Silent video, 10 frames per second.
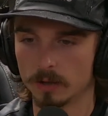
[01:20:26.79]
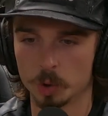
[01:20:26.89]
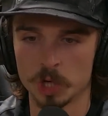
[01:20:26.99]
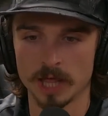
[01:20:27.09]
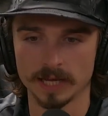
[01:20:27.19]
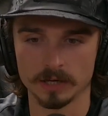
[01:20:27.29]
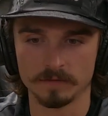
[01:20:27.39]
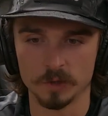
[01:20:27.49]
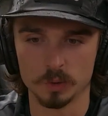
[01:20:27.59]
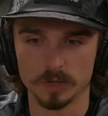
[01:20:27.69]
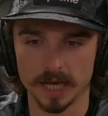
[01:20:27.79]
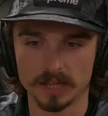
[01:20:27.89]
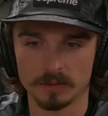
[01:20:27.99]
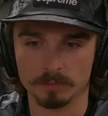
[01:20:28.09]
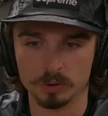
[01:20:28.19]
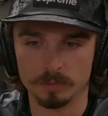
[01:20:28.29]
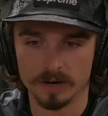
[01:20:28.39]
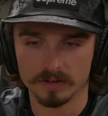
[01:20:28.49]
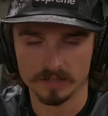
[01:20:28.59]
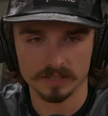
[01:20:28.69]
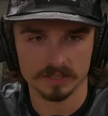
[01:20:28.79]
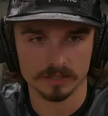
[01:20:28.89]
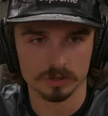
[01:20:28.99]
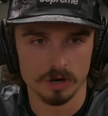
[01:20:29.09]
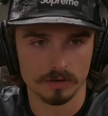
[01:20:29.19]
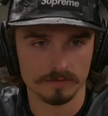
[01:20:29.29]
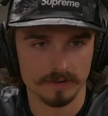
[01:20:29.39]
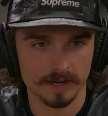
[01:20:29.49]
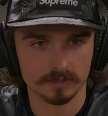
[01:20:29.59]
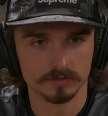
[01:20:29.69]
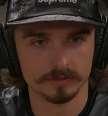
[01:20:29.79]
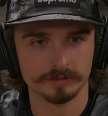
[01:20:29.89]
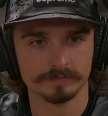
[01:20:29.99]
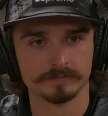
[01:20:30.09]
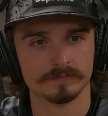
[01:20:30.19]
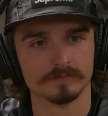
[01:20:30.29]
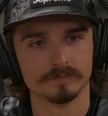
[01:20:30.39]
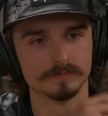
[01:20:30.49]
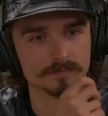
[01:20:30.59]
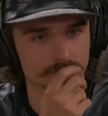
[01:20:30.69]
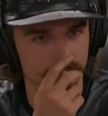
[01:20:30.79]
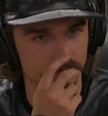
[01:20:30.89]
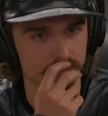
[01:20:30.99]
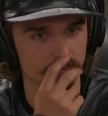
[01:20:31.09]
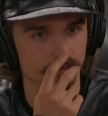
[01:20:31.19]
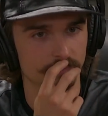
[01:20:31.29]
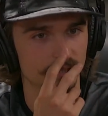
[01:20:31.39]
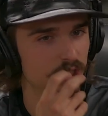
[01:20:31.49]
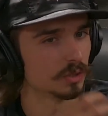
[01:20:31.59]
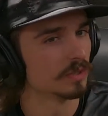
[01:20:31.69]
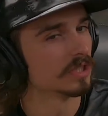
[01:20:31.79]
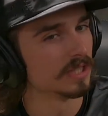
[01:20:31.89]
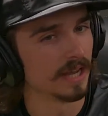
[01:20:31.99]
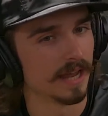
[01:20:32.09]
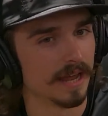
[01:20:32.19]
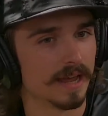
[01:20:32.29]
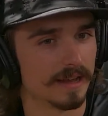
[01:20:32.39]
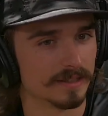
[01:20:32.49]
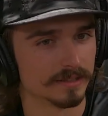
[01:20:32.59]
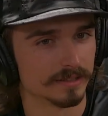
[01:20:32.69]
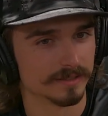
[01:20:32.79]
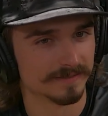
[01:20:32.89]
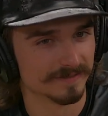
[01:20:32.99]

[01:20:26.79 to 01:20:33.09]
Or like if you ate the blueberries at the chocolate factory. Yeah, and it just went to your ass and hips.